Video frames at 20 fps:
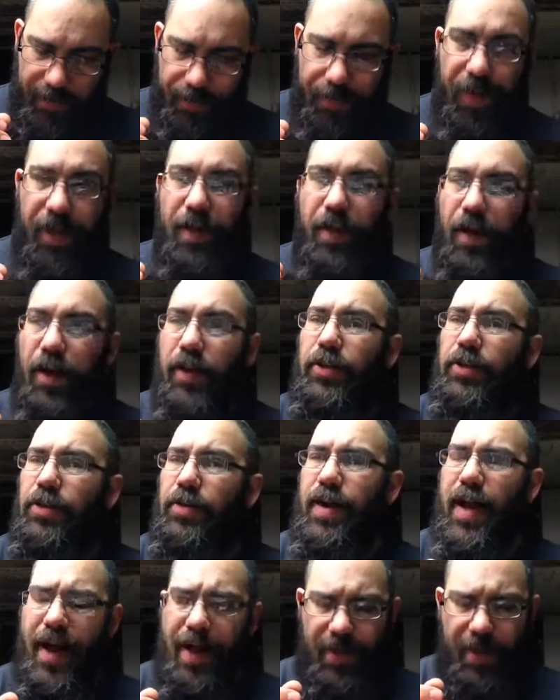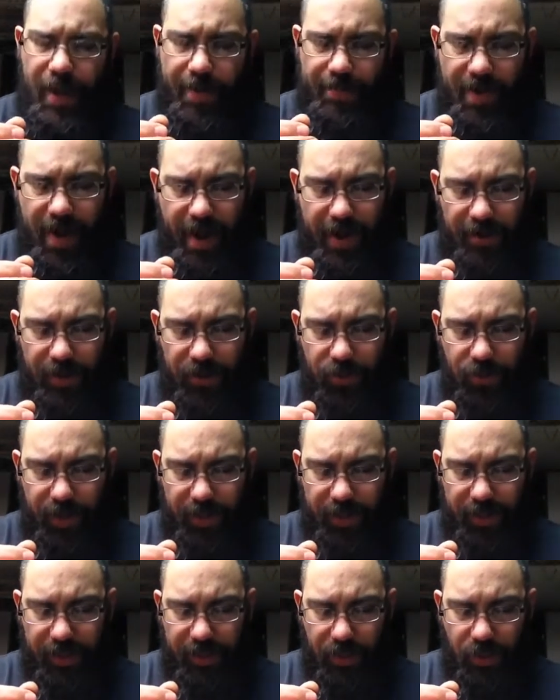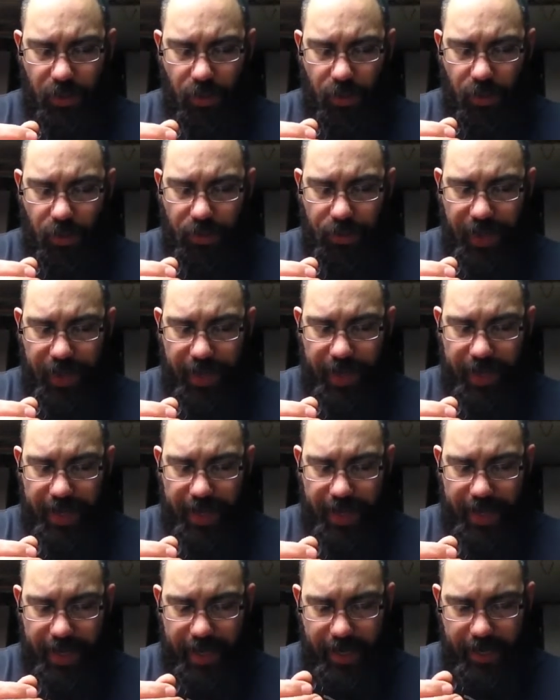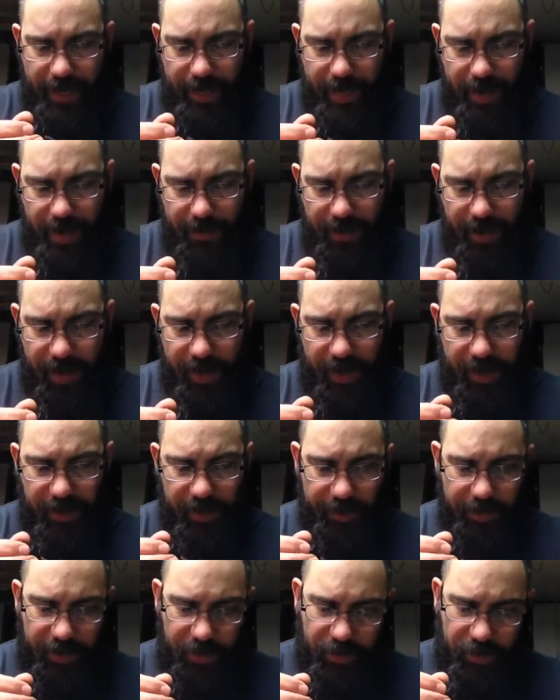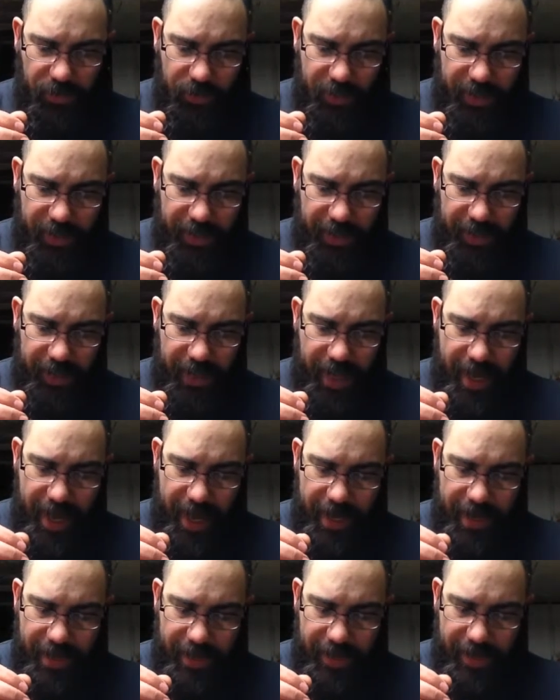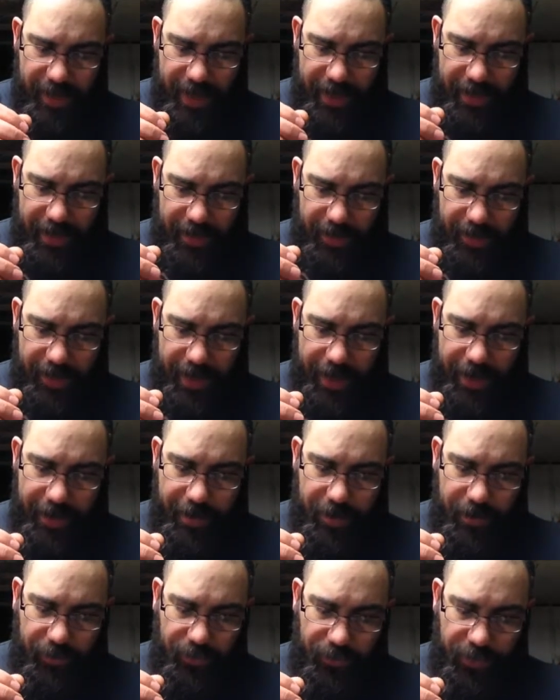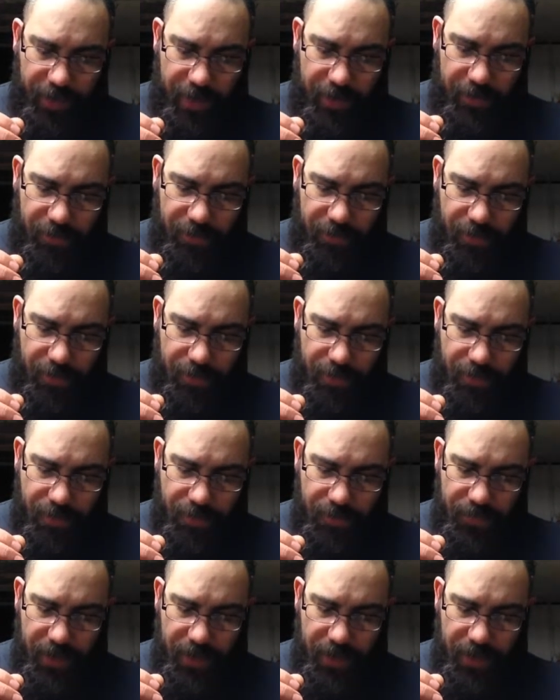I'm not twisting the whole thing to get it in there, because I'm just twisting the end and letting the layers feed through.